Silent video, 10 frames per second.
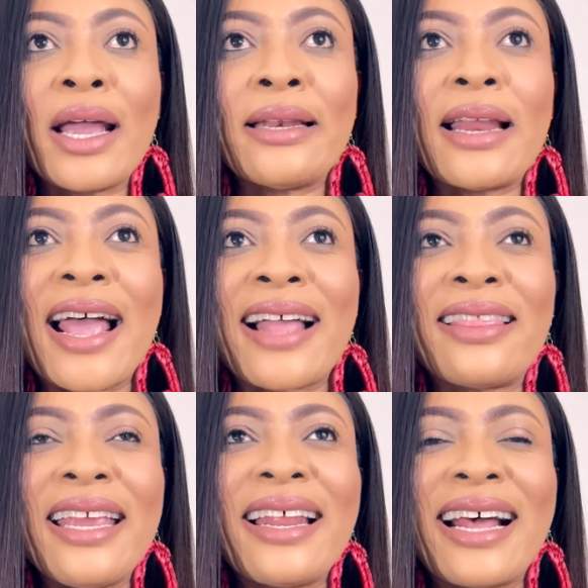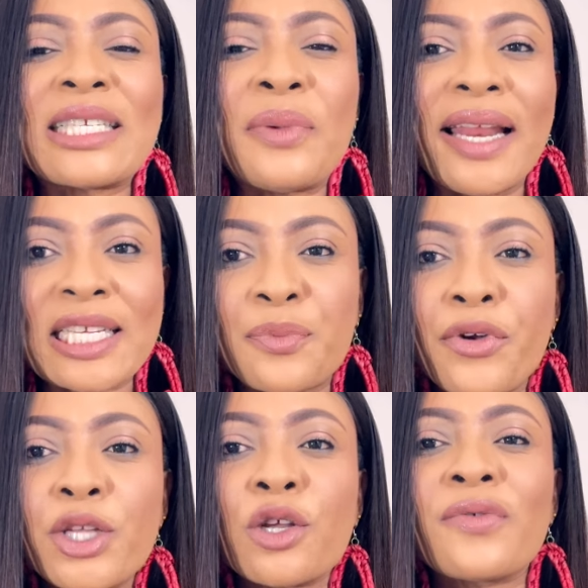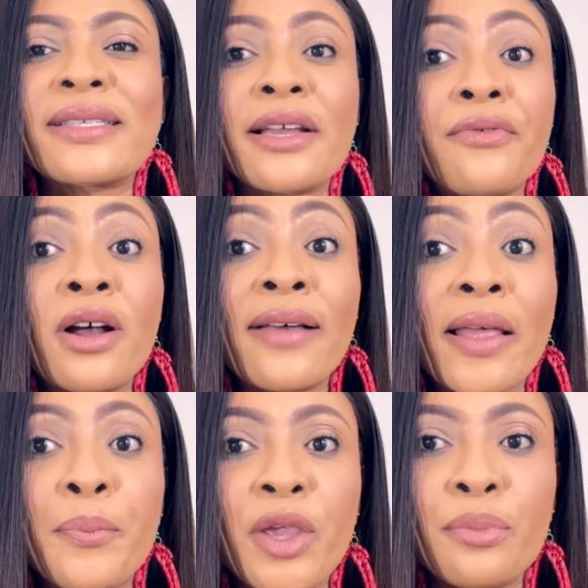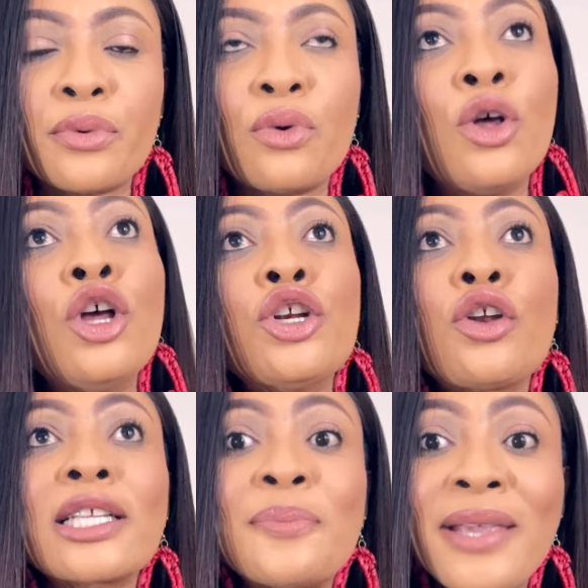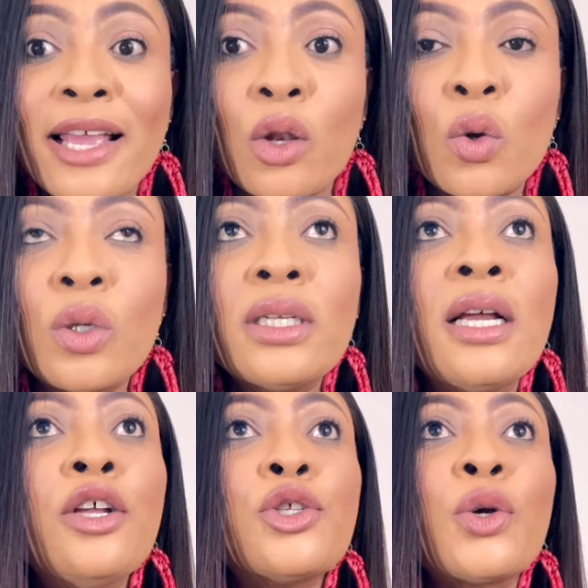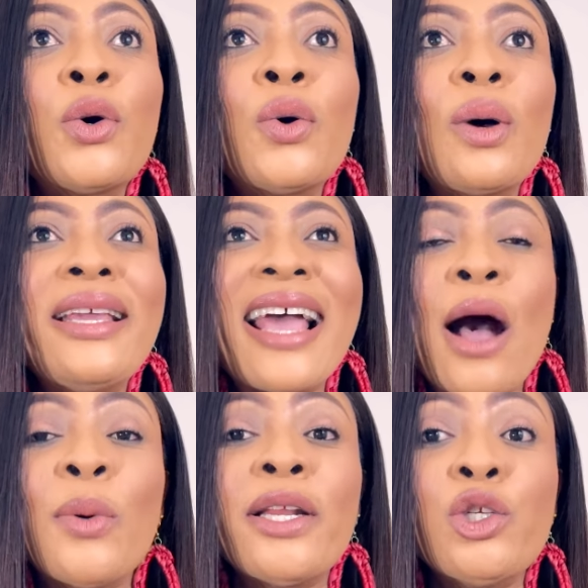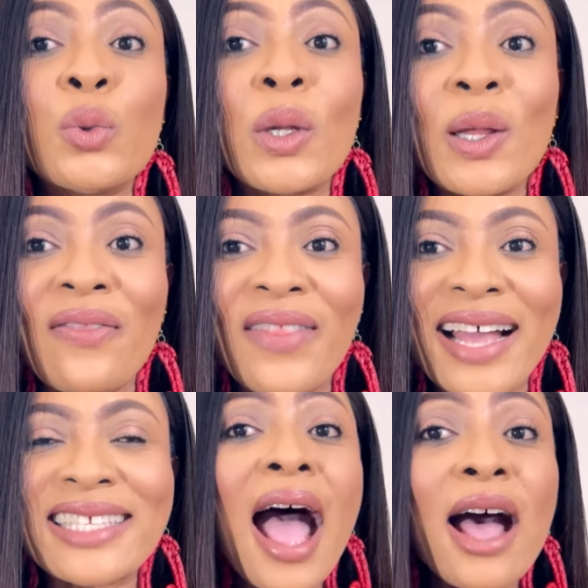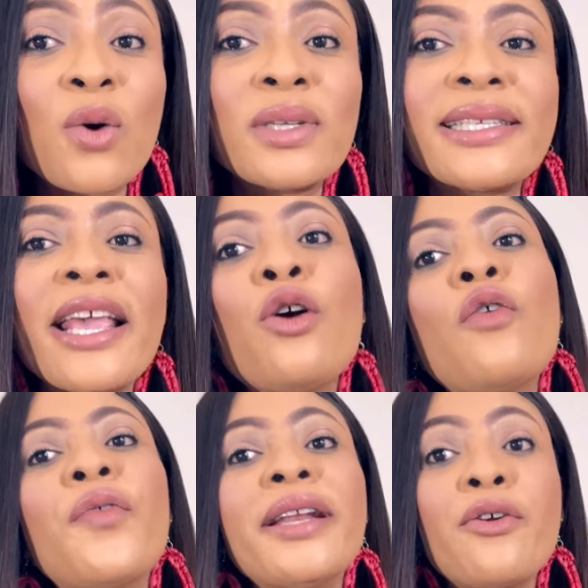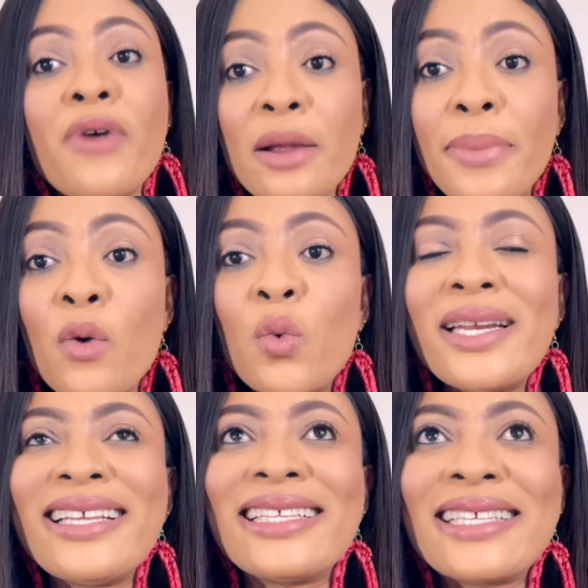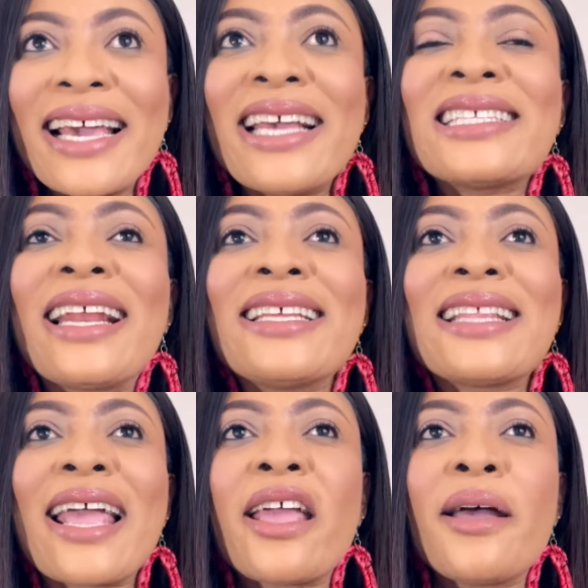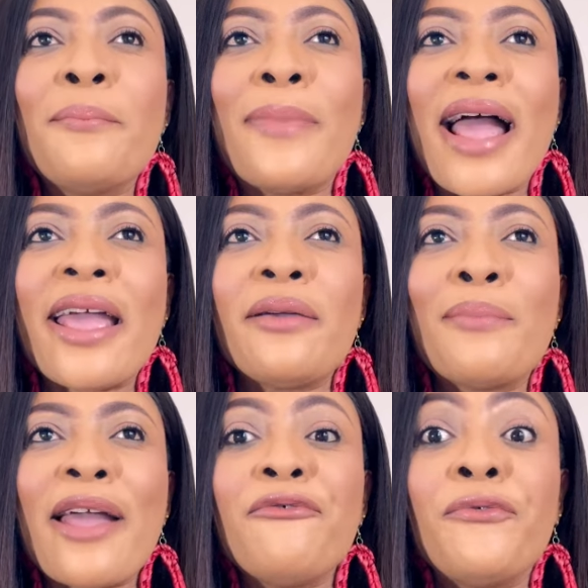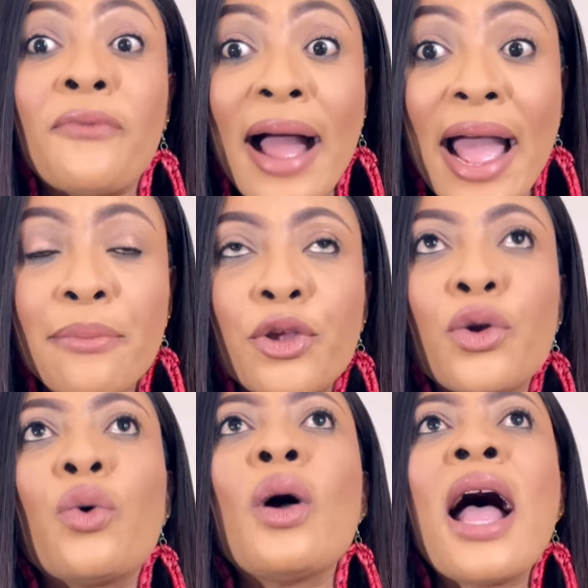And I think that has been the experience of several other people, not me alone. So yeah, I wouldn't dwell on that. I would say go for the Ragba Wood Intense. That is like my vibe, you know.